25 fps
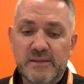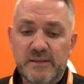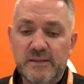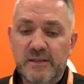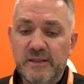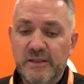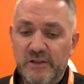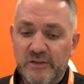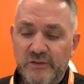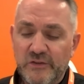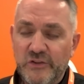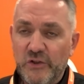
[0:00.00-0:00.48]

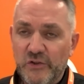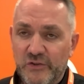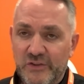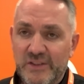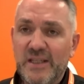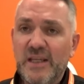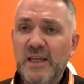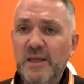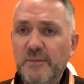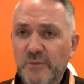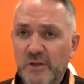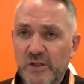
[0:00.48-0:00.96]
your
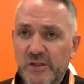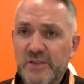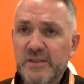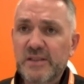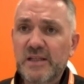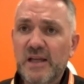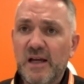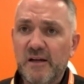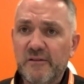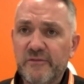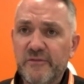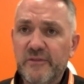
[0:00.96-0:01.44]
team, your
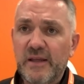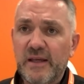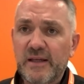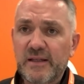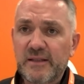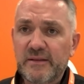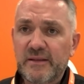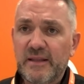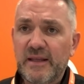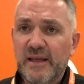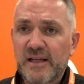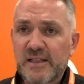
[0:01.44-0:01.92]
staff,
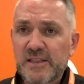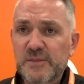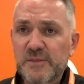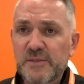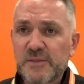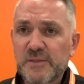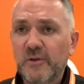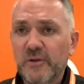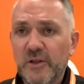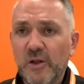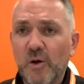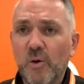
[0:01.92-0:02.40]

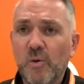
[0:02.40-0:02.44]
they